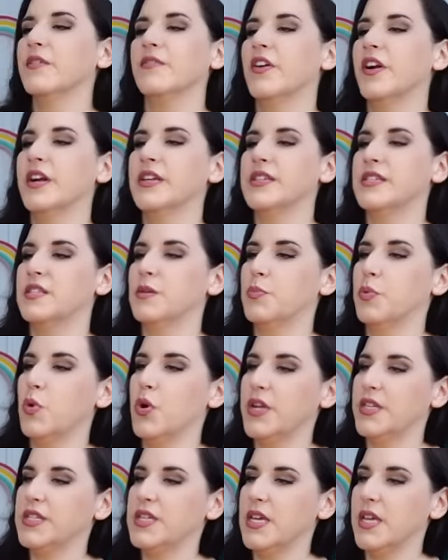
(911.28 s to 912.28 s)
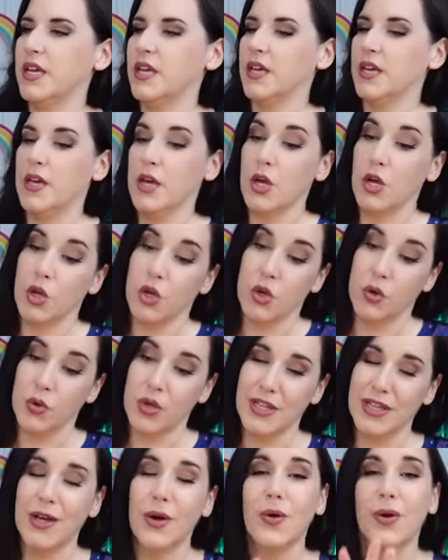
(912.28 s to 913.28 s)
a very disappointing
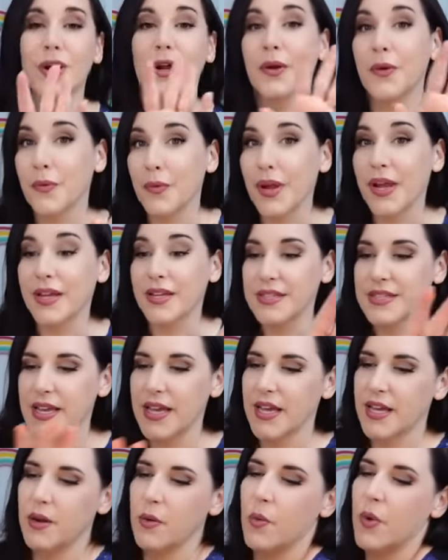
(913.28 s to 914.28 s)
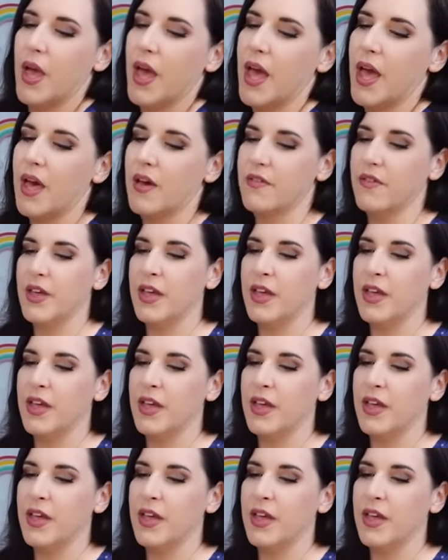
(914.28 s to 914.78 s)
gorilla or an orangutan. We have